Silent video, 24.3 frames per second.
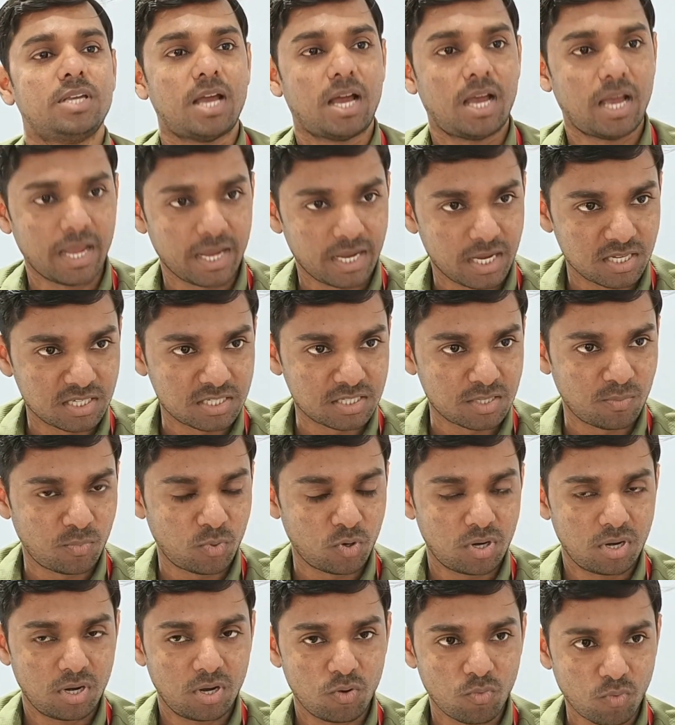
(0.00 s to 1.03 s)
Yeah, I can
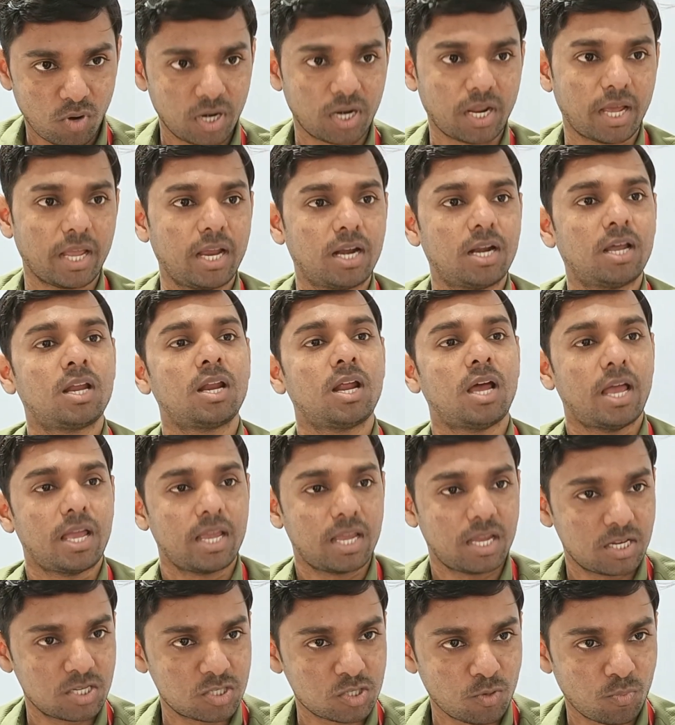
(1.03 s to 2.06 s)
support. Want INR? I
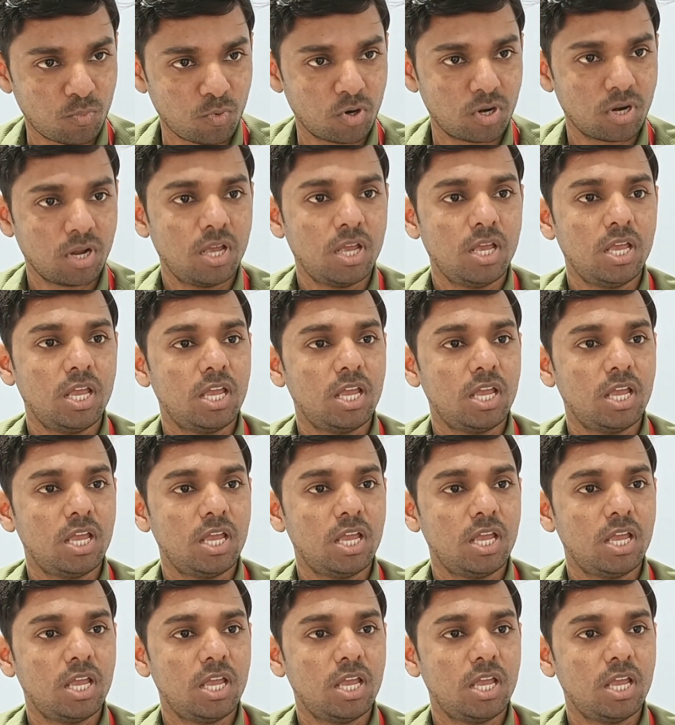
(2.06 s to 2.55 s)
can support.